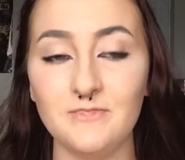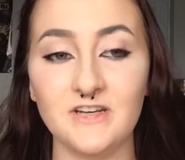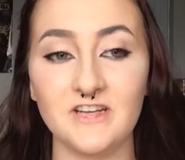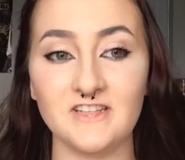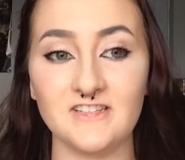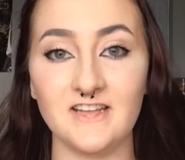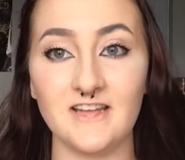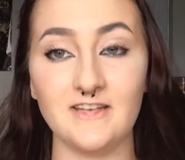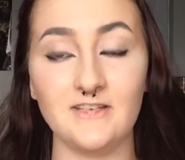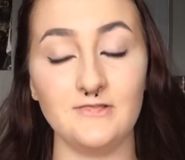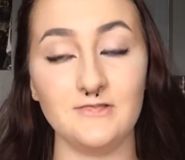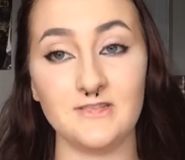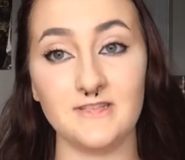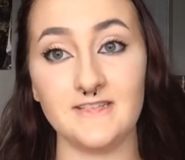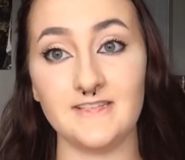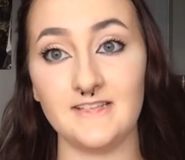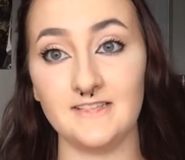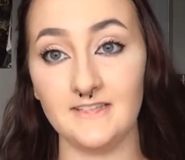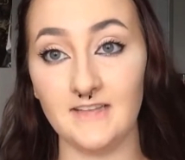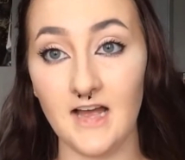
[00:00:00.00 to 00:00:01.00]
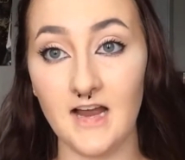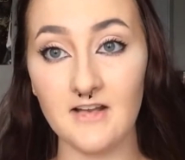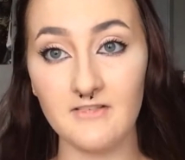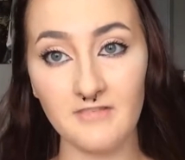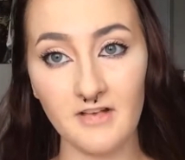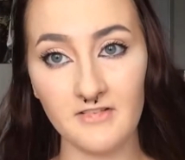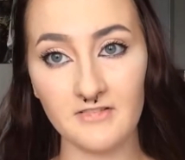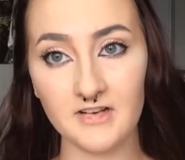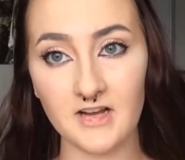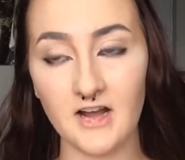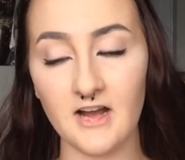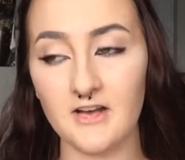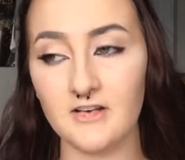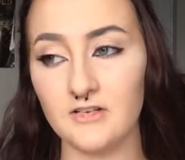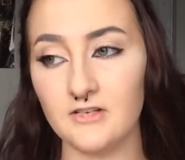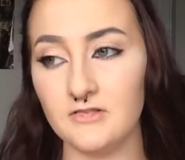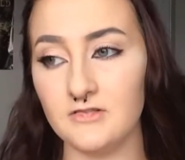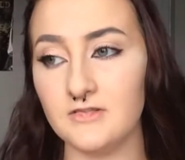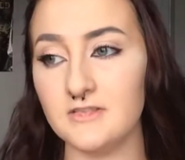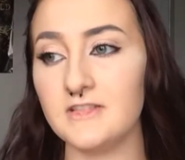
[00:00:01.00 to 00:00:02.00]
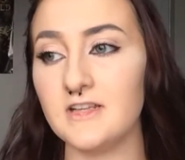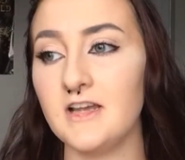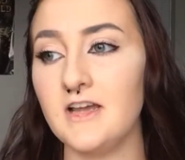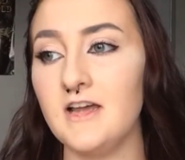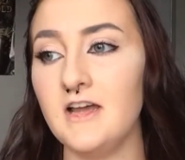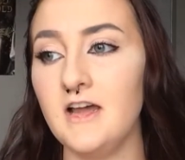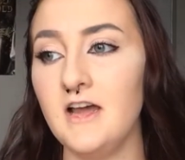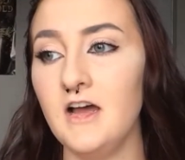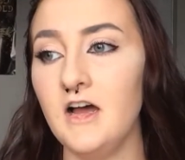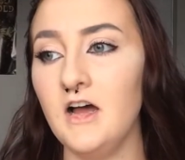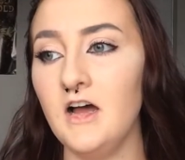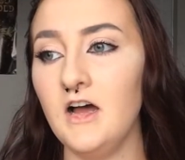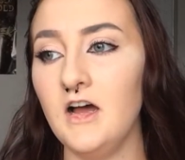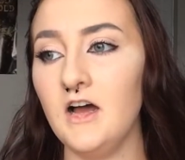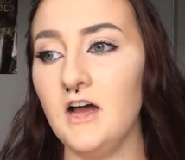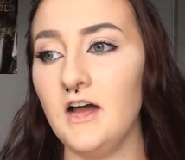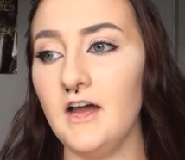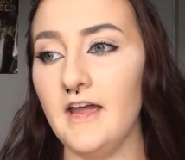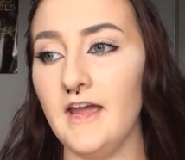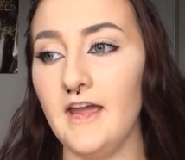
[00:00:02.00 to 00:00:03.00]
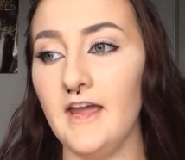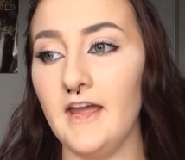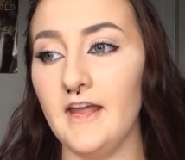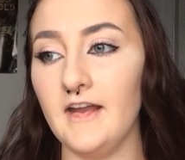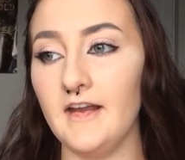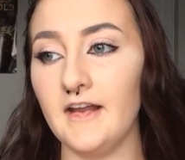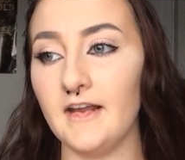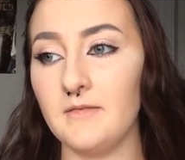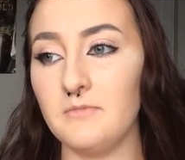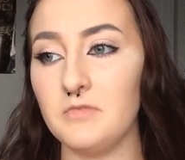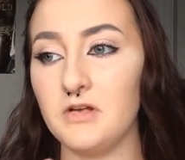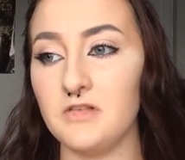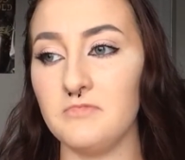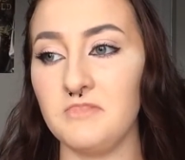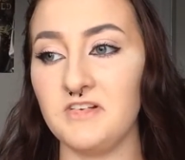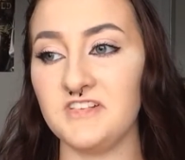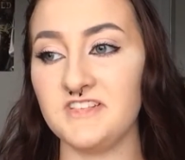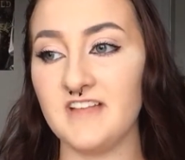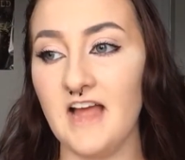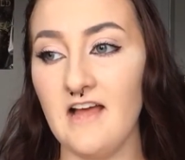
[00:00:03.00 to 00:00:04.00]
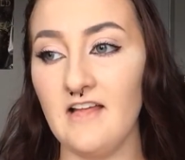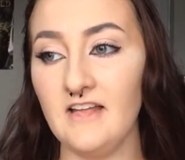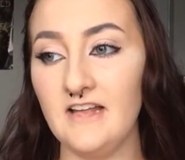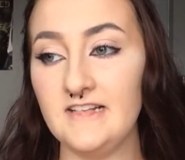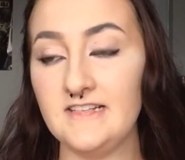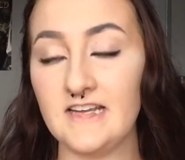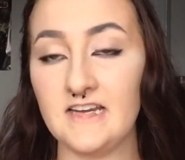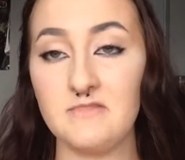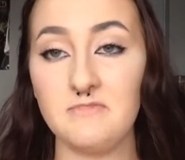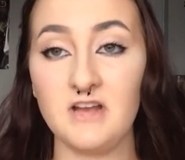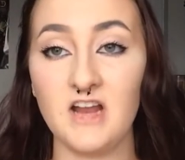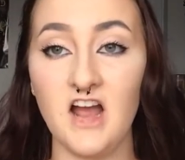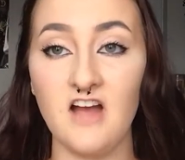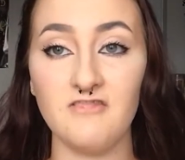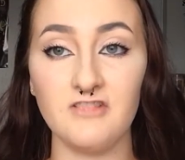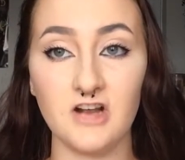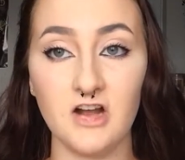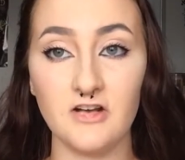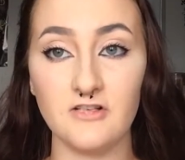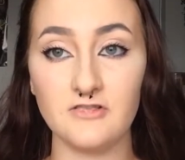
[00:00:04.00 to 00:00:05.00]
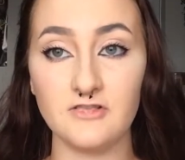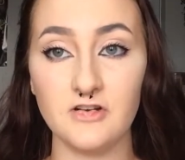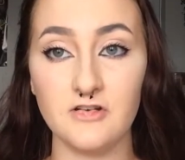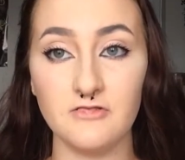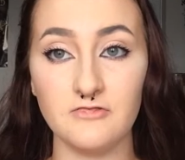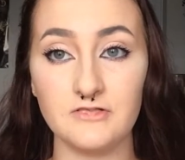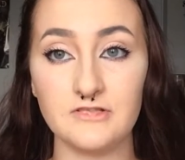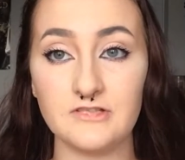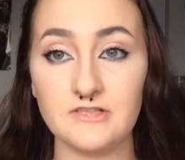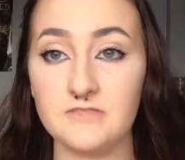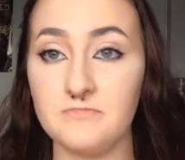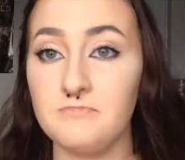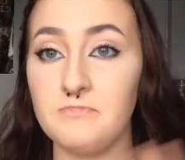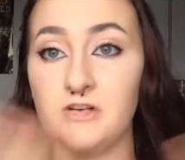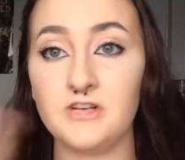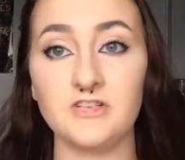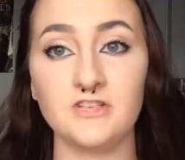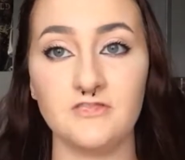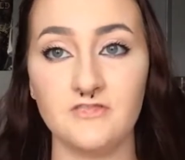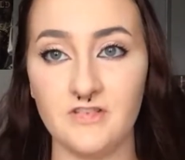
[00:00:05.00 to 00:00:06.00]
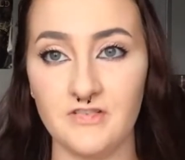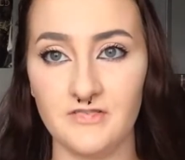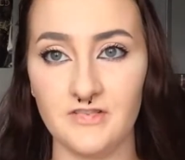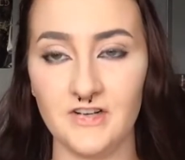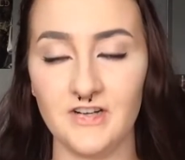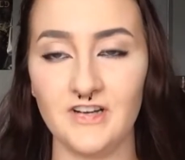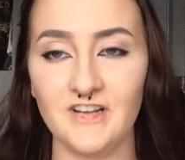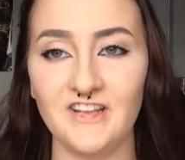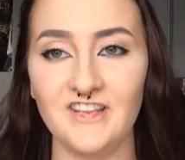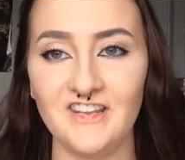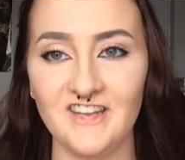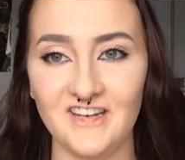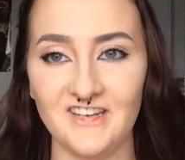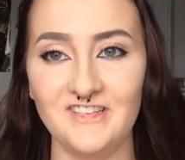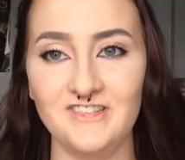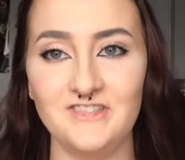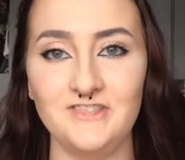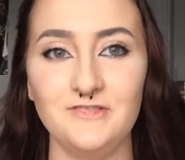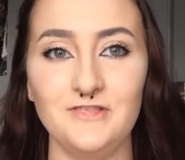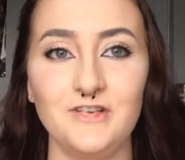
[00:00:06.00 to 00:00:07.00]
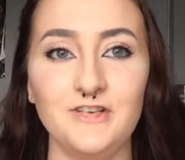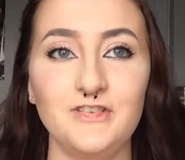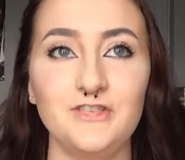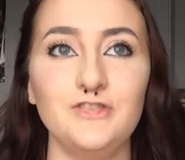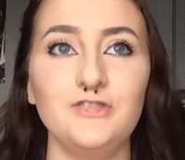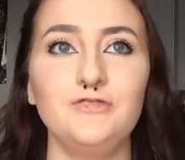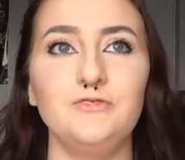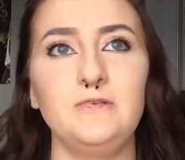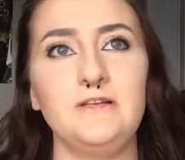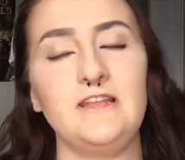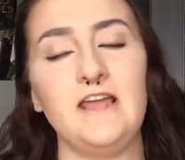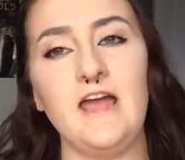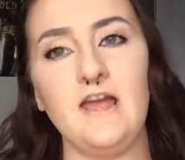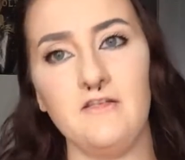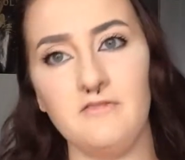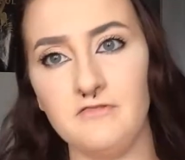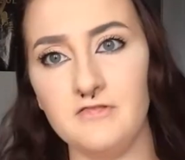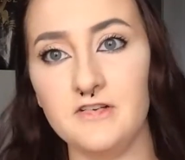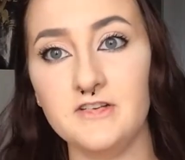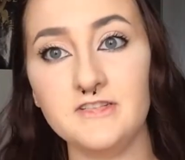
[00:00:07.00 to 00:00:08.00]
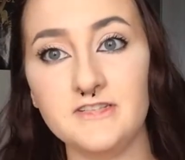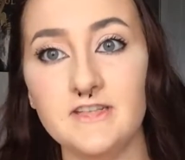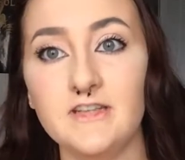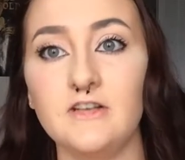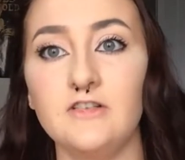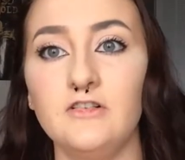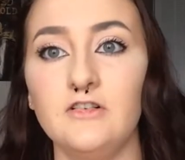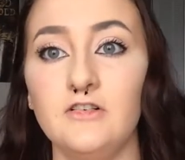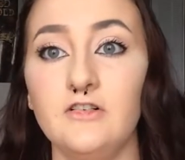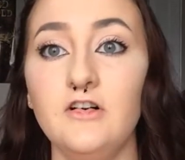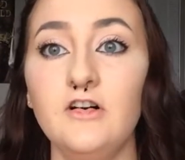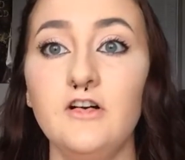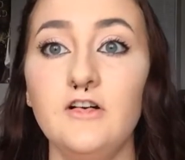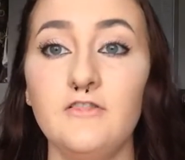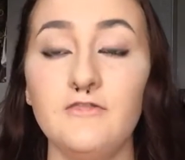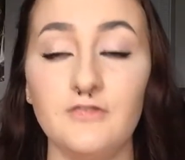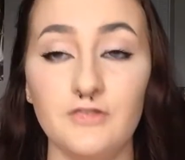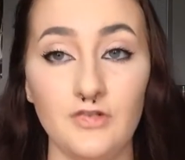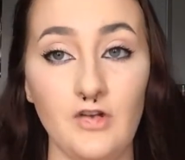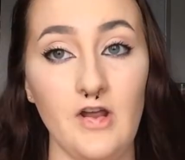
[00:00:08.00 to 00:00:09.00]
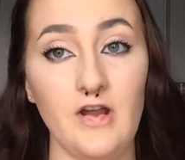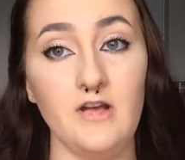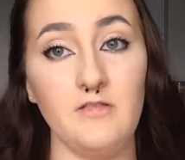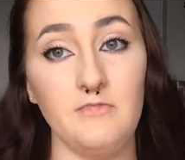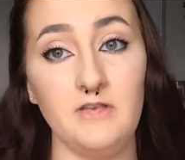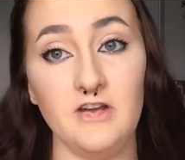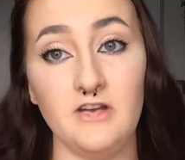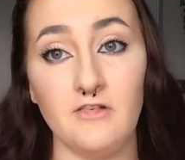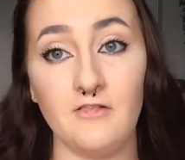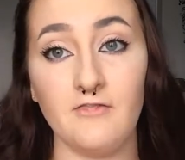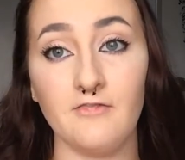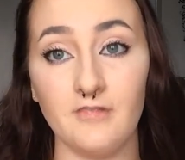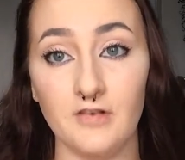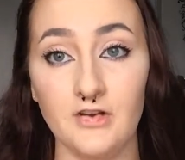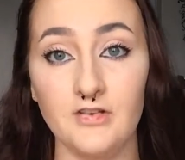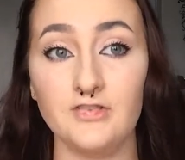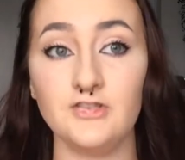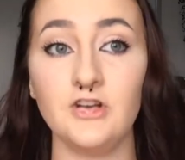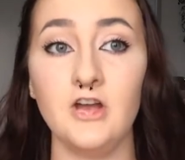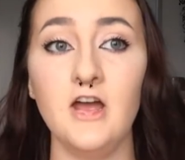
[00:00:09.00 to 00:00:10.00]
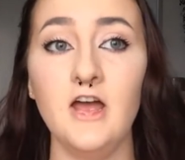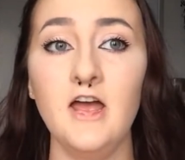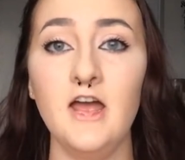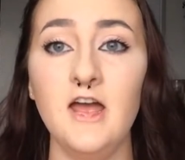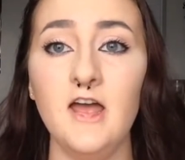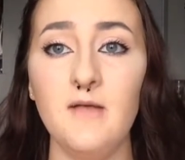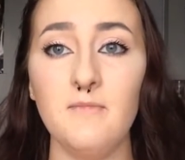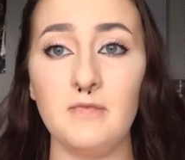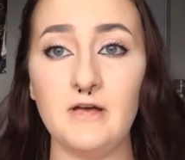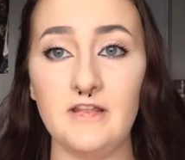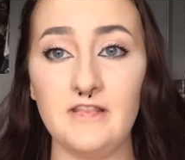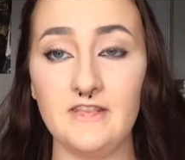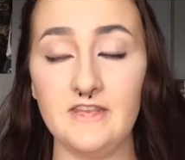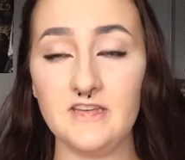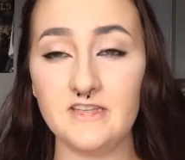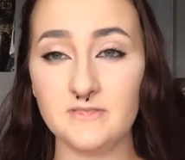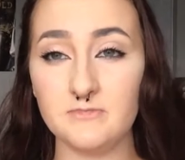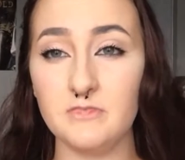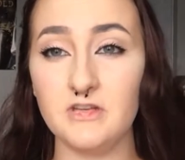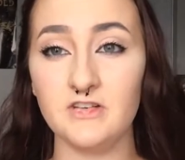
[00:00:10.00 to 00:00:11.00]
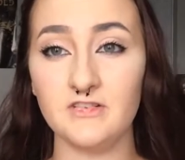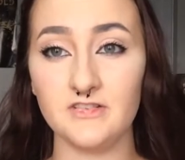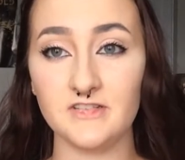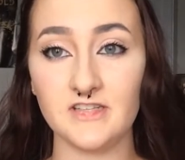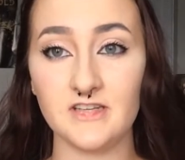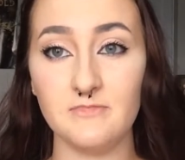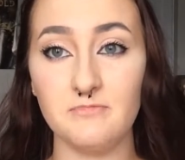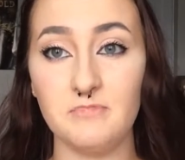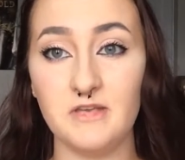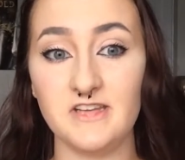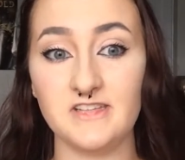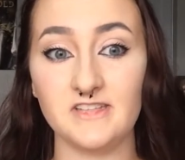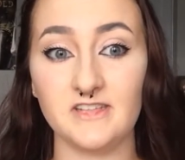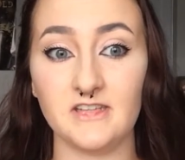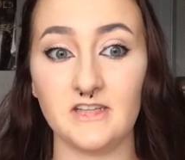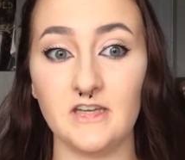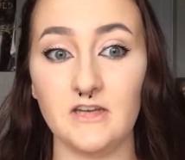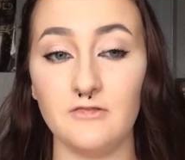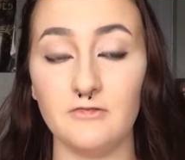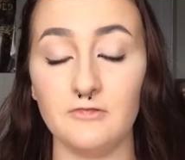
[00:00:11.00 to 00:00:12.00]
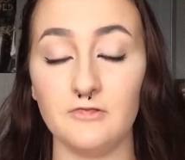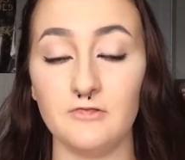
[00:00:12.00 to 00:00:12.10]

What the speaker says: because that uses a lot of avocados. And I can put them on salads, I can make avocado toast. There's a bunch of different things you can do with every single food item in your fridge. But these meals can basically